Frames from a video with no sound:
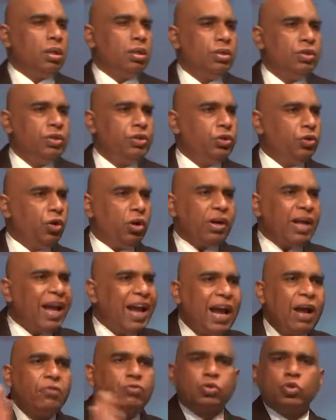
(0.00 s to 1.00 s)
you don't
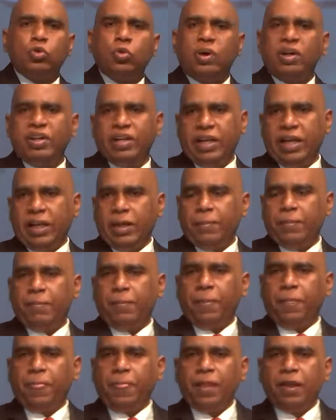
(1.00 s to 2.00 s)
have to worry.
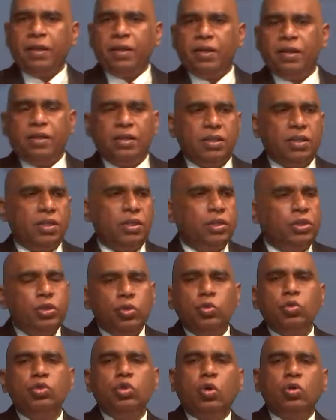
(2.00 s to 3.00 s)

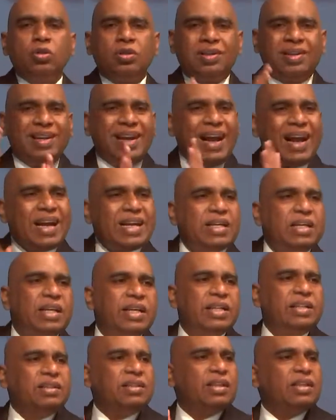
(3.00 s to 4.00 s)
You don't land
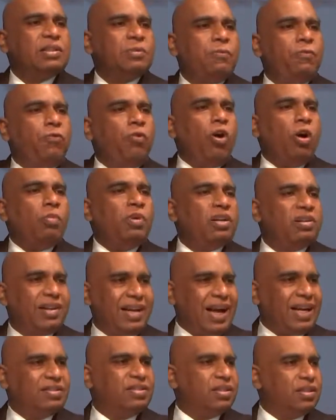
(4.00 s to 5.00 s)
in the former
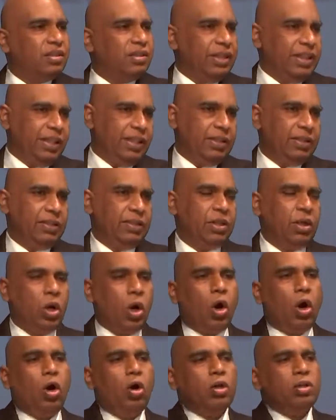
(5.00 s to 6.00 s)
category.
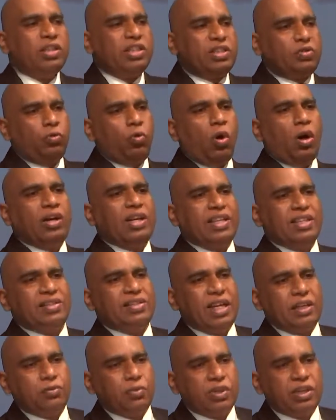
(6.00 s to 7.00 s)
All these warnings
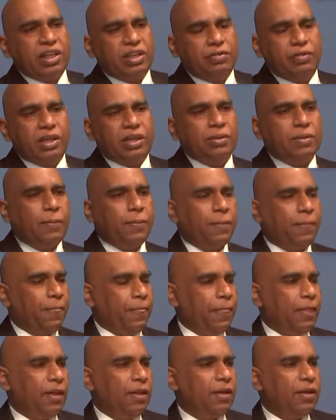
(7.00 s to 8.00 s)
that were given
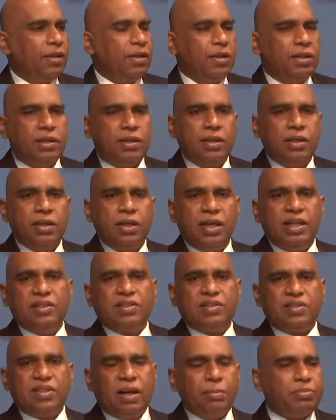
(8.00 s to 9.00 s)

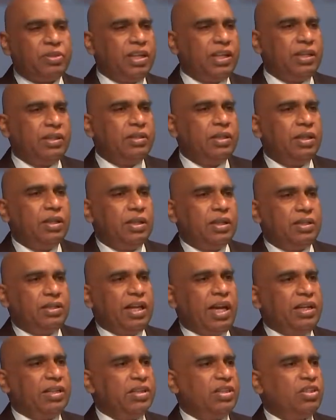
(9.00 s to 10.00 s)
is something
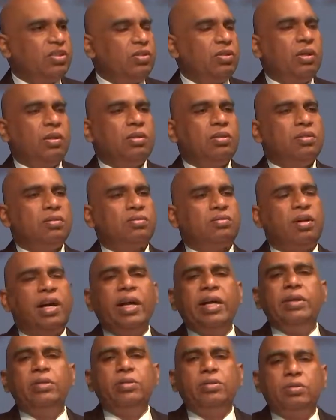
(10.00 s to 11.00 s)
that is
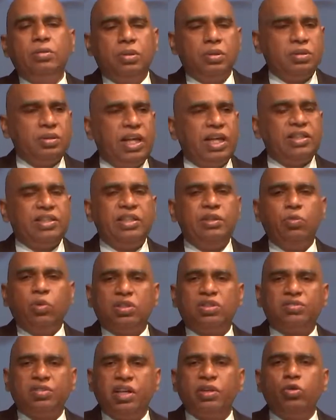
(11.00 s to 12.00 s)
trying to, that he was
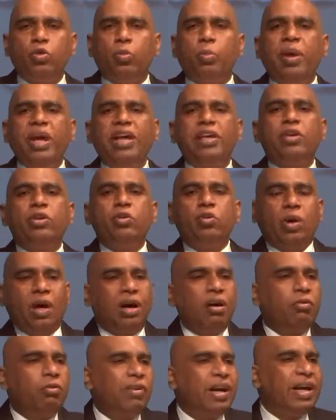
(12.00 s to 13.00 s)
trying to make you
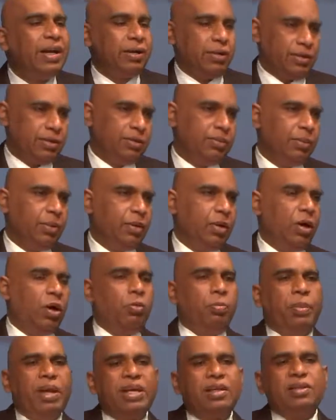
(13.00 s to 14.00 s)
aware or
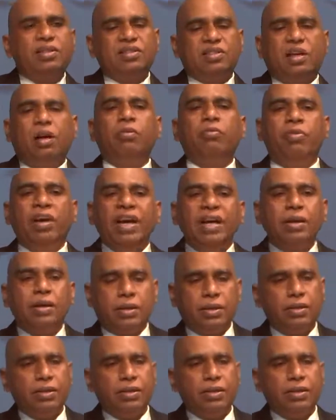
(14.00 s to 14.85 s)
make us aware.